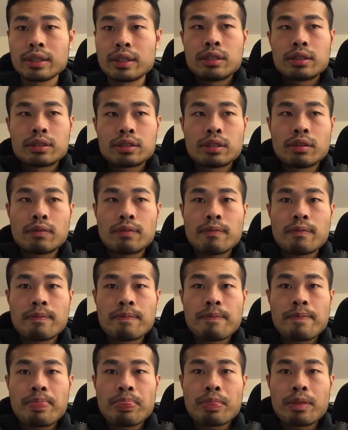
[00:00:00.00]
So
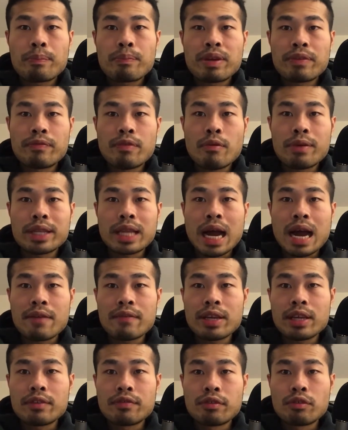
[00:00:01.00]
before we dive
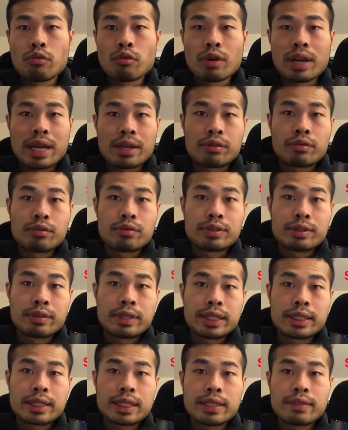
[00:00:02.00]
in, if you would like to
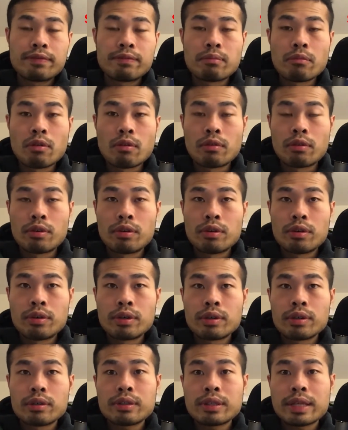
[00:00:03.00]
receive more
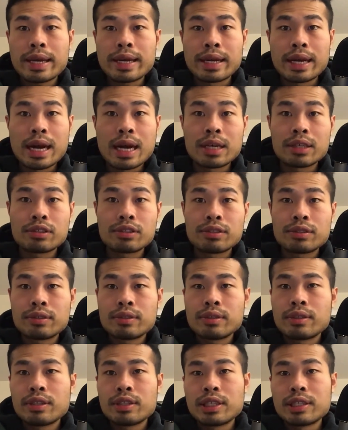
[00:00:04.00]
technology,
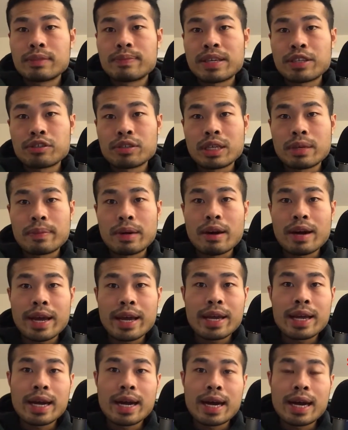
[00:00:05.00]
especially about
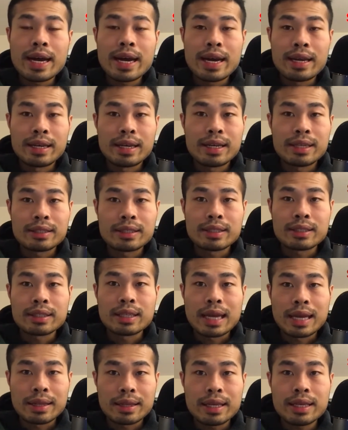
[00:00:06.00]
AI analysis
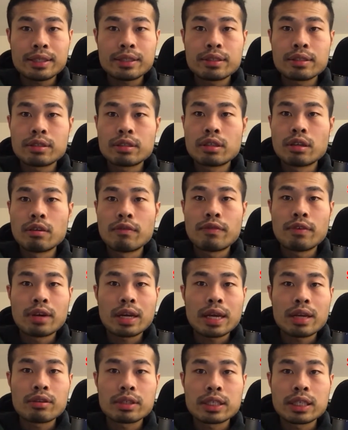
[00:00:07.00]
like this, don't
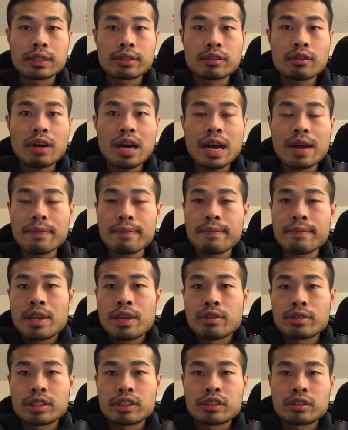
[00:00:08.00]
forget to subscribe.
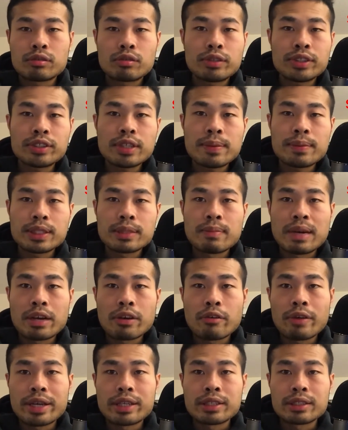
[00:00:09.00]
Your subscription is my
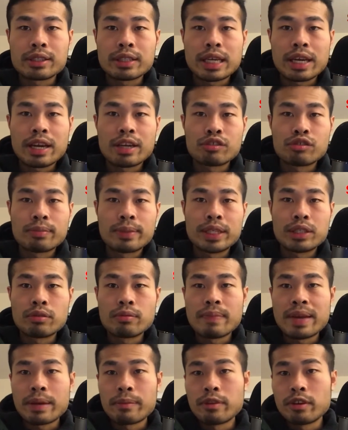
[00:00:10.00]
greatest encouragement to
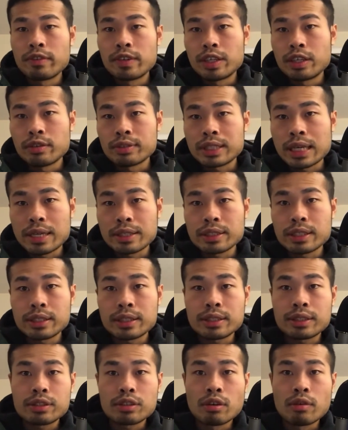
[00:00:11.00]
make more videos like this.
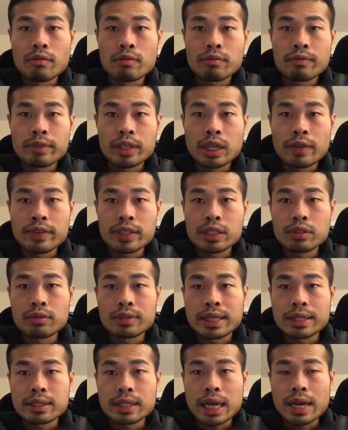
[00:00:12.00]
So without further ado,
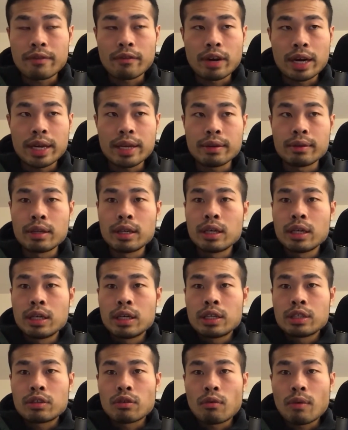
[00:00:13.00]
let's dive right in.
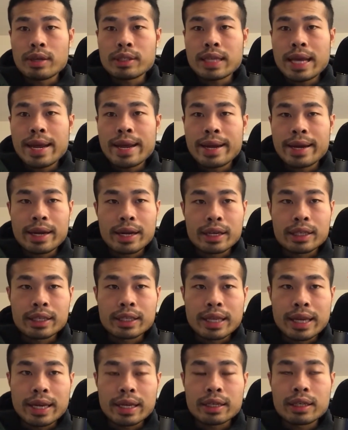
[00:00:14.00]
So what's AI
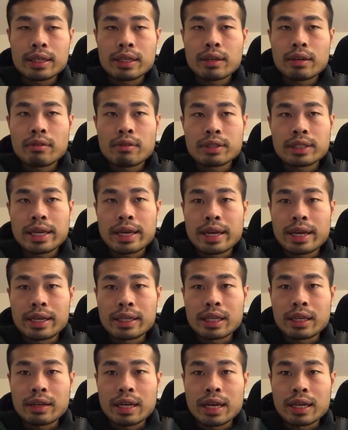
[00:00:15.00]
architect? What's AI
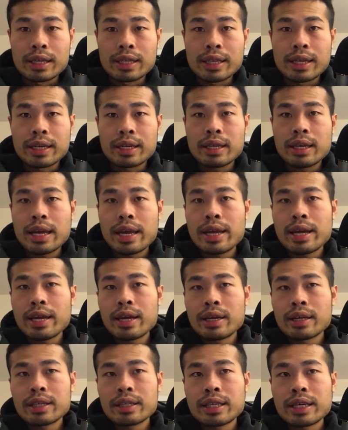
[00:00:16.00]
architect? AI
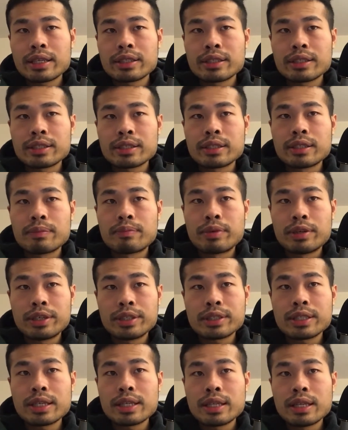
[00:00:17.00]
architect is the
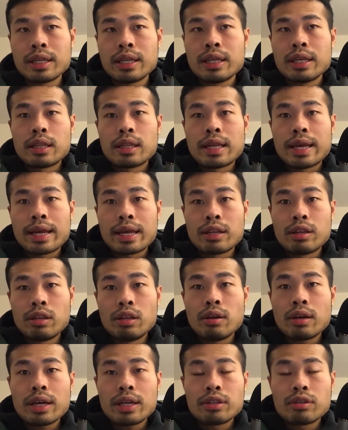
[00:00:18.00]
person they can
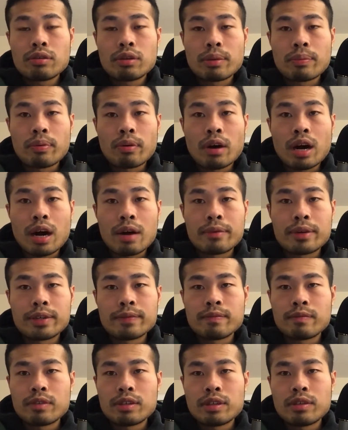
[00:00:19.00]
look into the
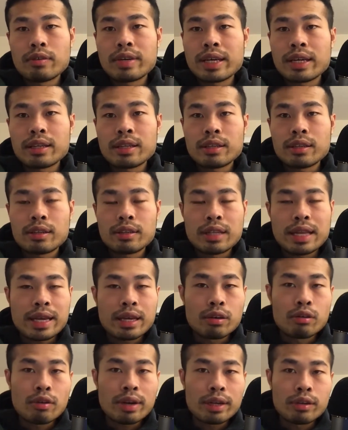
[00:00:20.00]
problem, look at they
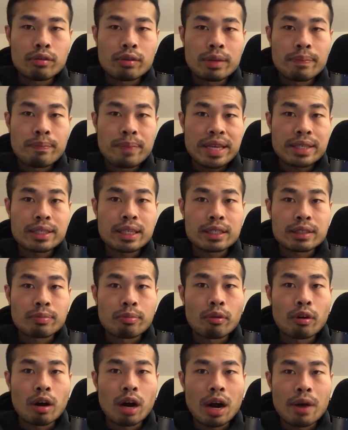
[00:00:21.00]
can look into the business
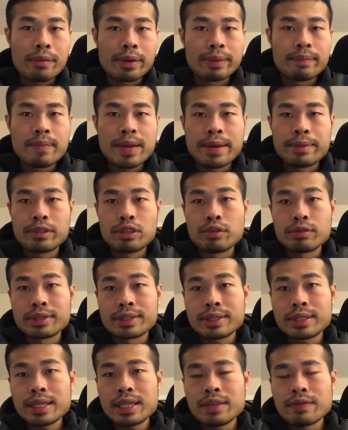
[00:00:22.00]
problem and to
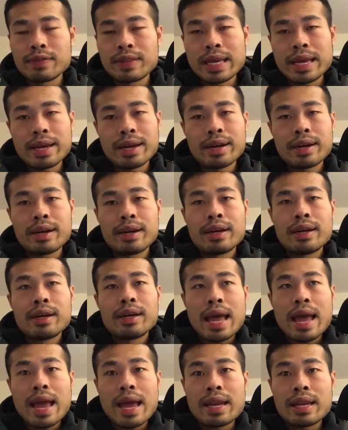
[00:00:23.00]
see if there
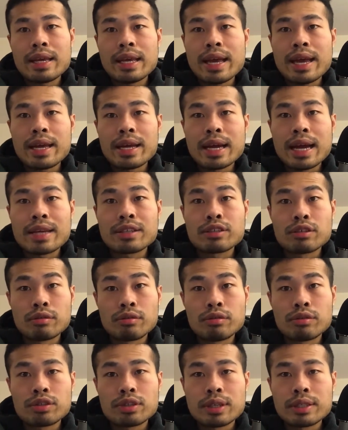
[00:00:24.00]
any AI
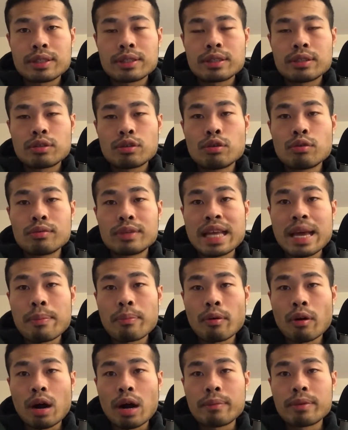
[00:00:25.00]
solutions to that
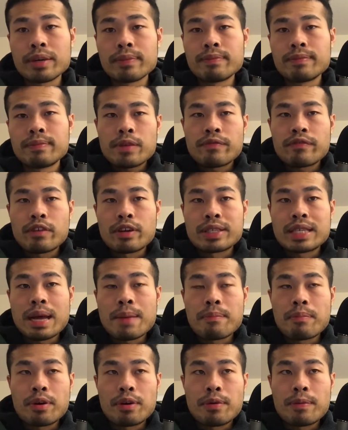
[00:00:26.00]
problem. For
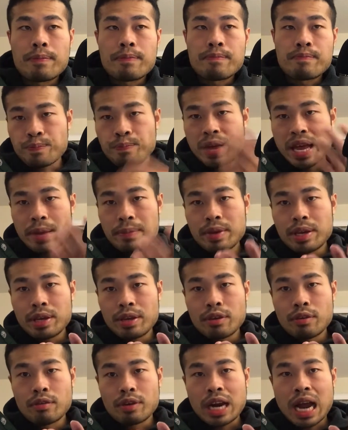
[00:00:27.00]
example, maybe
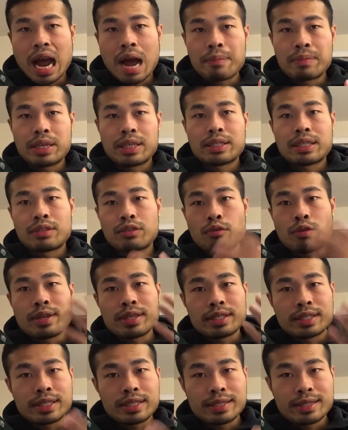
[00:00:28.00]
your companies are doing
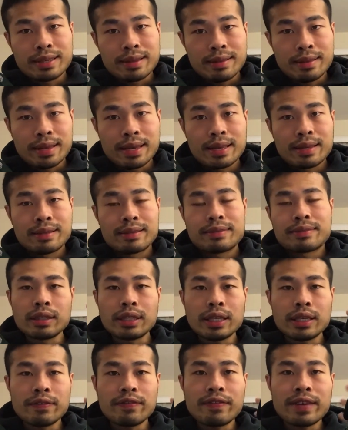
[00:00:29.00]
certain thing, a uh,
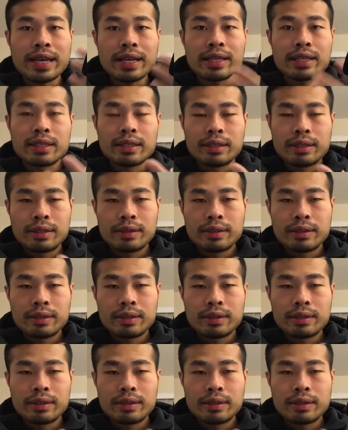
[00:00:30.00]
defect.